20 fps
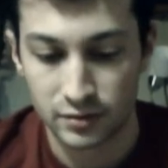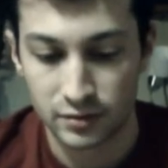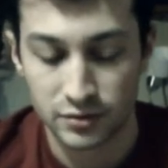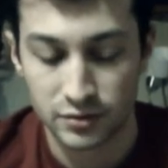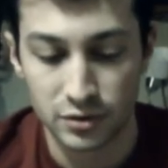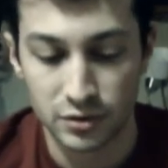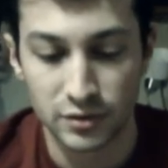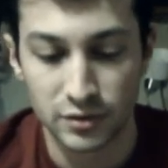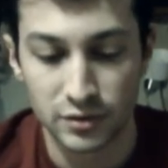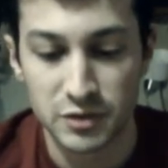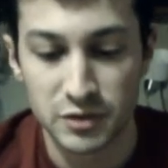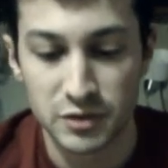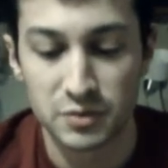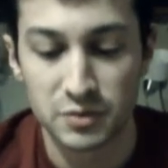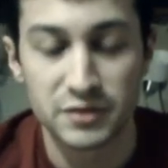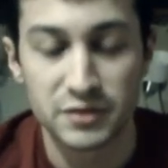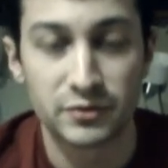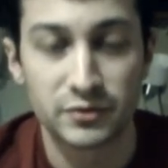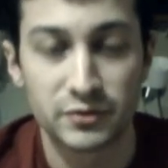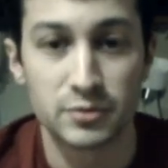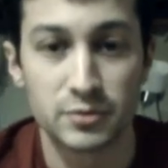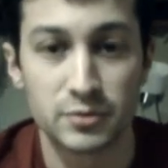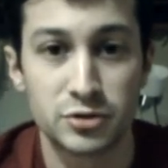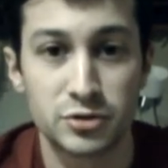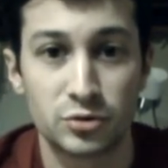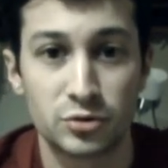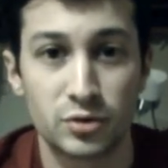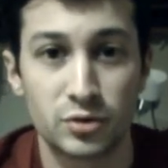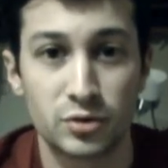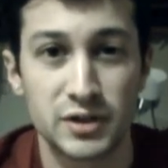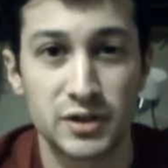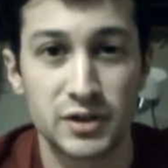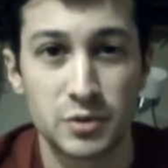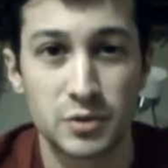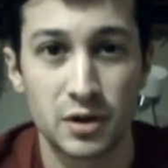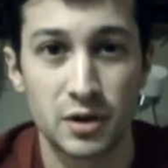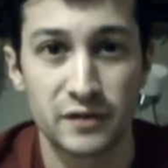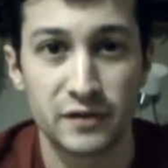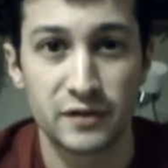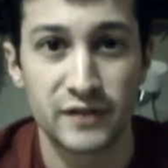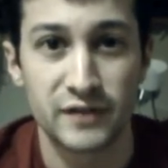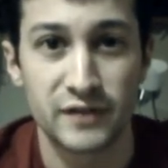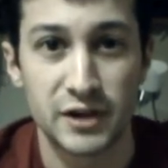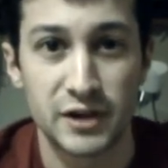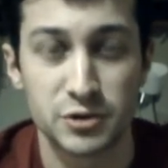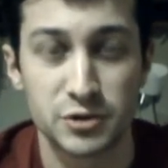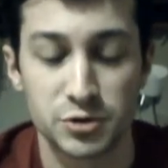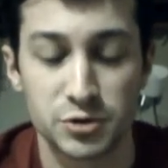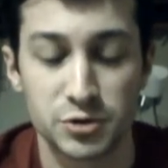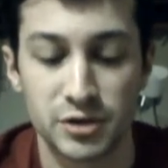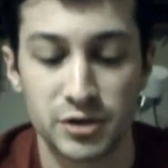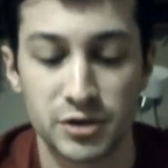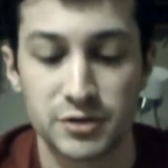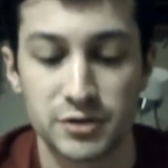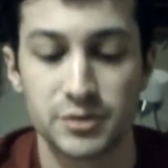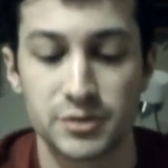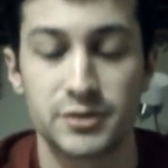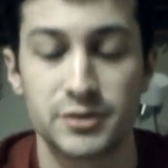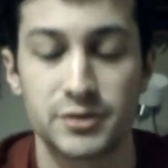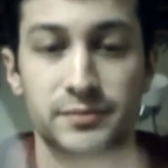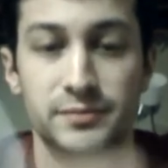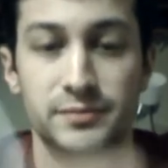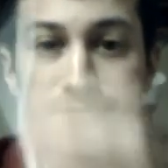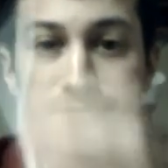So this one's from 2012 National Treasures.